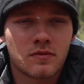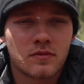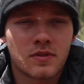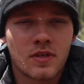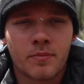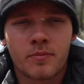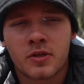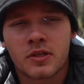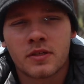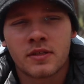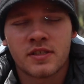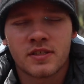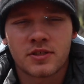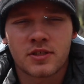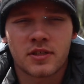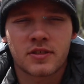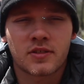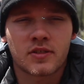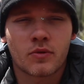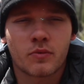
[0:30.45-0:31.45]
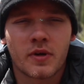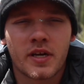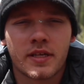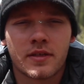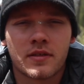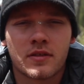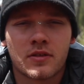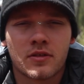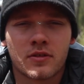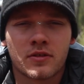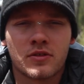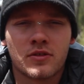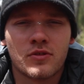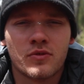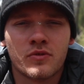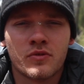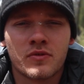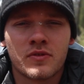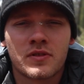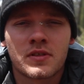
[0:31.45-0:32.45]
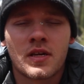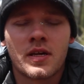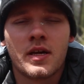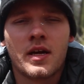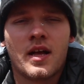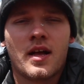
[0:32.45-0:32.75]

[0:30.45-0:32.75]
typically in just the way that they're used.